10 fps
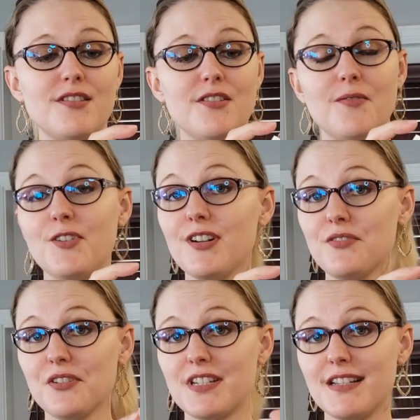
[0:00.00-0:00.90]
So if you're
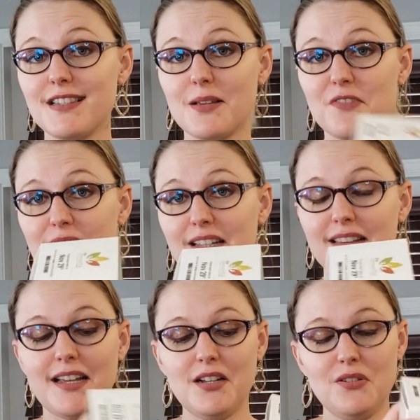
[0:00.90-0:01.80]
interested in something like
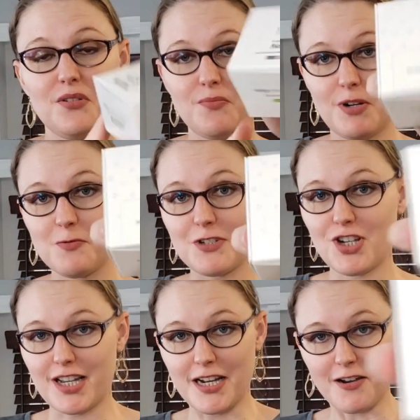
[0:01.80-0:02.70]
that, you could probably
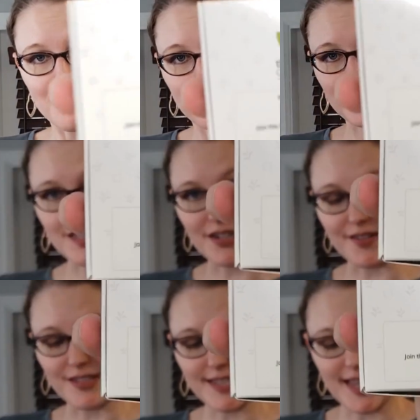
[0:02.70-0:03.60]
check it out. But
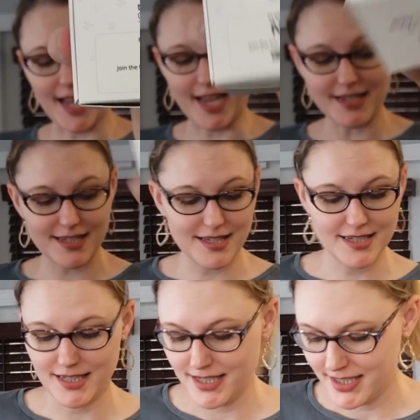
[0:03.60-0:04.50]
there's that.
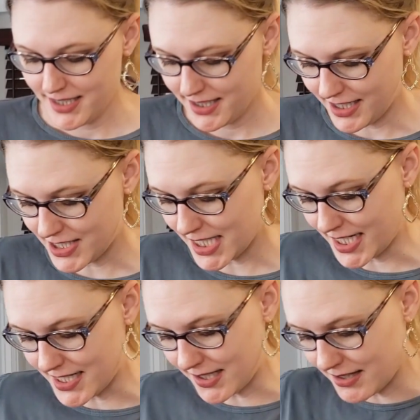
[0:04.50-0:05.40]
That's a
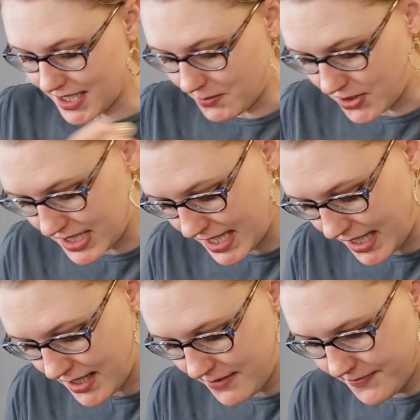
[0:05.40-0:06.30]
nice little sample to
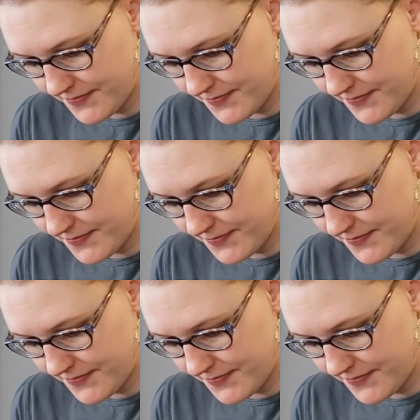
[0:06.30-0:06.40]
get.